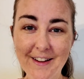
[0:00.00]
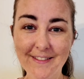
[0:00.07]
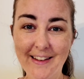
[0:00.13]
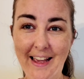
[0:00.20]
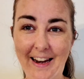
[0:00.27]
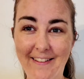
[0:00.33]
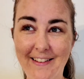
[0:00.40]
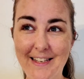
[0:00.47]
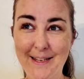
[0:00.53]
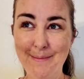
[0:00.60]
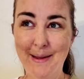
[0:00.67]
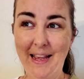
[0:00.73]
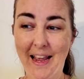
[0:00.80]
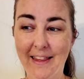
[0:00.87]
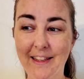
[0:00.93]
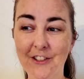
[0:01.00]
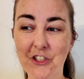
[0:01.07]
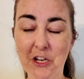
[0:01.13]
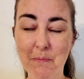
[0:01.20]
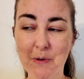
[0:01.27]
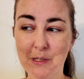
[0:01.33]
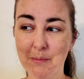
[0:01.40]
We kind of need to be getting the
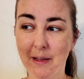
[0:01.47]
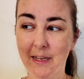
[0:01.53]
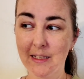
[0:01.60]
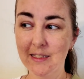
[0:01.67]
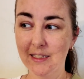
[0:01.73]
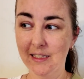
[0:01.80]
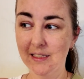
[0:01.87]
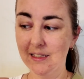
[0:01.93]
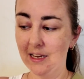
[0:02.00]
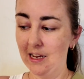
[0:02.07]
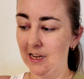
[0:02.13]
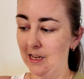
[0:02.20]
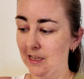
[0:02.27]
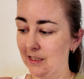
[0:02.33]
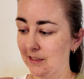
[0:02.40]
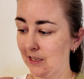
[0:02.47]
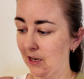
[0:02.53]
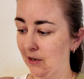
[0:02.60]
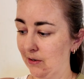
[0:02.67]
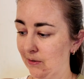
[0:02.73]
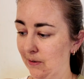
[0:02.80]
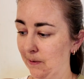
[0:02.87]
cheapest places.
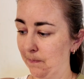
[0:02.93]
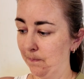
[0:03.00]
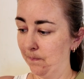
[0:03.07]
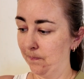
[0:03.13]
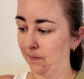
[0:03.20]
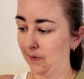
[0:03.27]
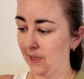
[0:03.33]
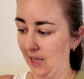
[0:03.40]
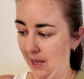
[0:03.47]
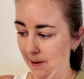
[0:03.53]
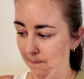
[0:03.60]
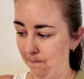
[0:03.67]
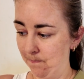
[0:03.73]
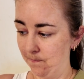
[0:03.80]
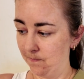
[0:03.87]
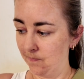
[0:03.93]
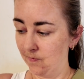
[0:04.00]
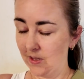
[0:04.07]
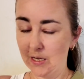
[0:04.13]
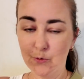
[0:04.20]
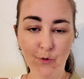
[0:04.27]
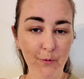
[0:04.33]
So yeah,
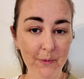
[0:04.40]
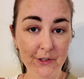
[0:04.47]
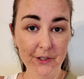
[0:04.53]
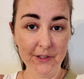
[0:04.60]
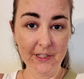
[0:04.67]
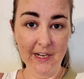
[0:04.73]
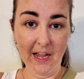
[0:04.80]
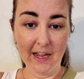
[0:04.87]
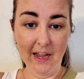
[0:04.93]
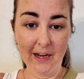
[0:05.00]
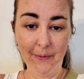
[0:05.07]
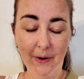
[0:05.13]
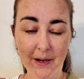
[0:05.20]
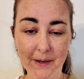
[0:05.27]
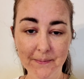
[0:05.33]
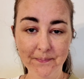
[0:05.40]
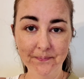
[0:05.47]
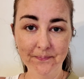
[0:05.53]
that's what we've been doing today anyway.